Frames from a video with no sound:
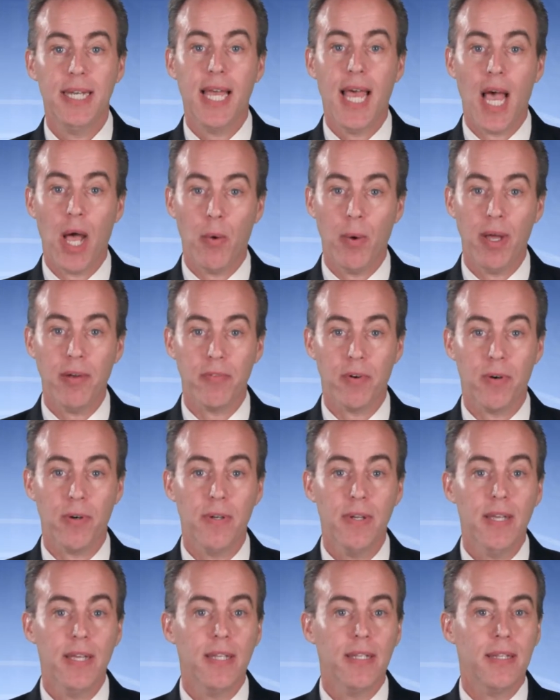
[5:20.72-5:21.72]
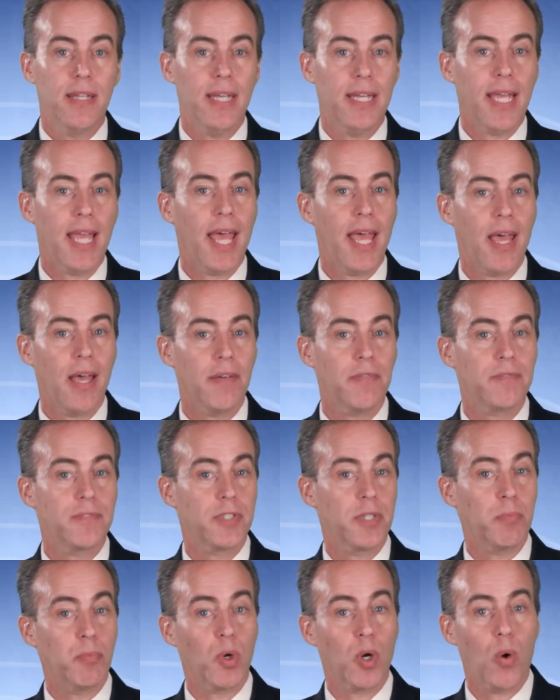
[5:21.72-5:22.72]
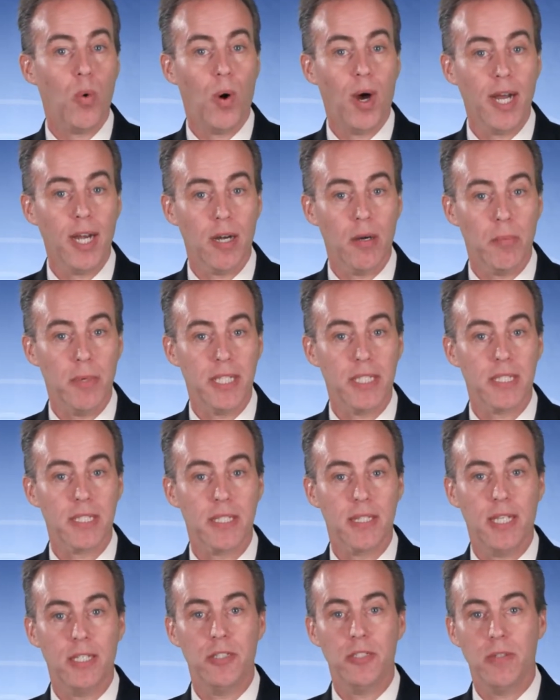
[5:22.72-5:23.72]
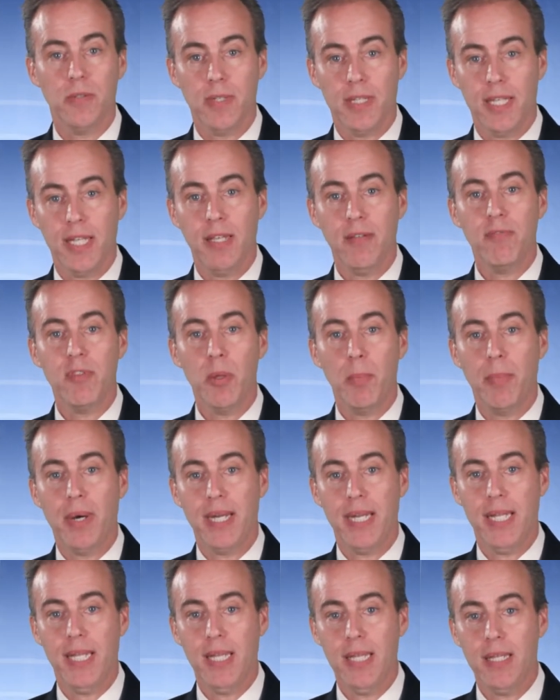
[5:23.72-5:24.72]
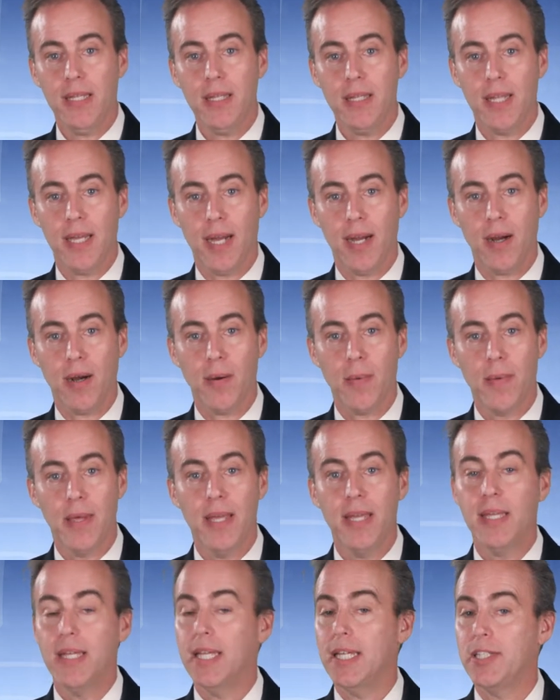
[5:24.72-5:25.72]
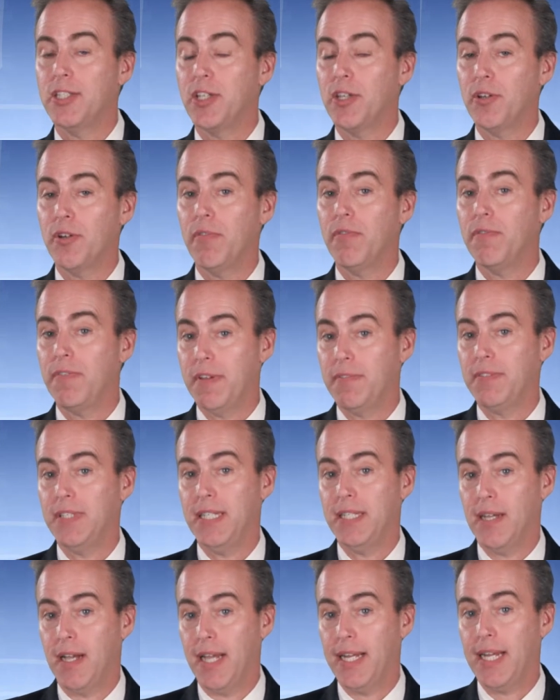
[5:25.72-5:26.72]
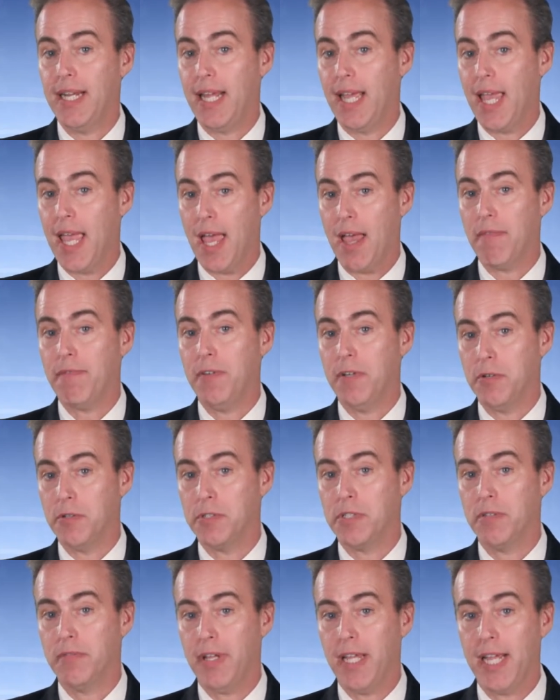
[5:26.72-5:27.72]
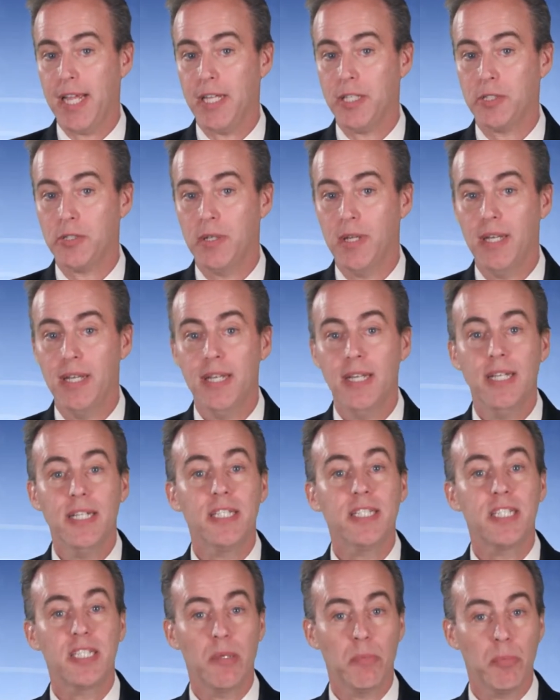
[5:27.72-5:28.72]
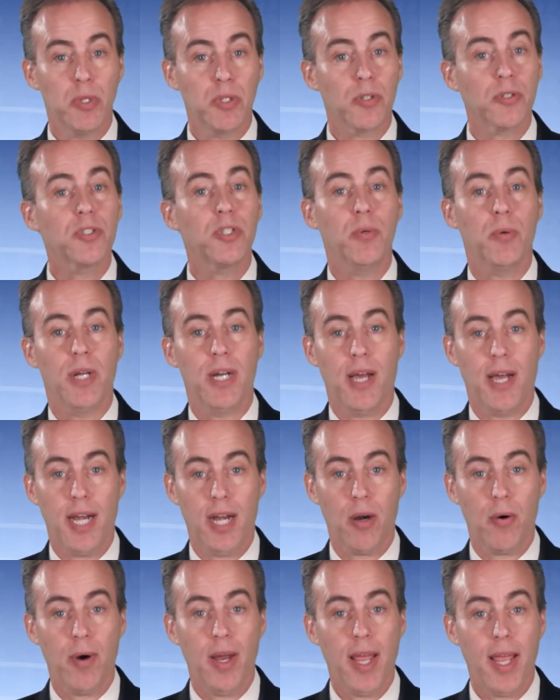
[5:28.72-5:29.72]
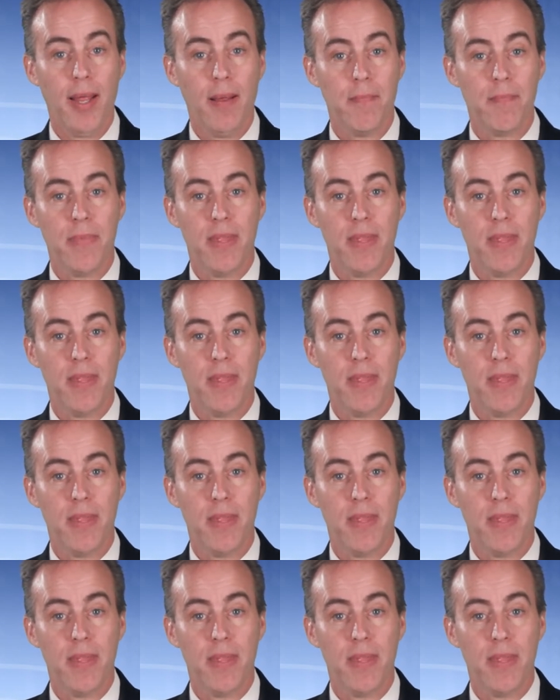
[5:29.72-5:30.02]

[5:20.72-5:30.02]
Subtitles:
However, they have some requirements that you leave the money in there until 59 and a half years of age, similar to an IRA.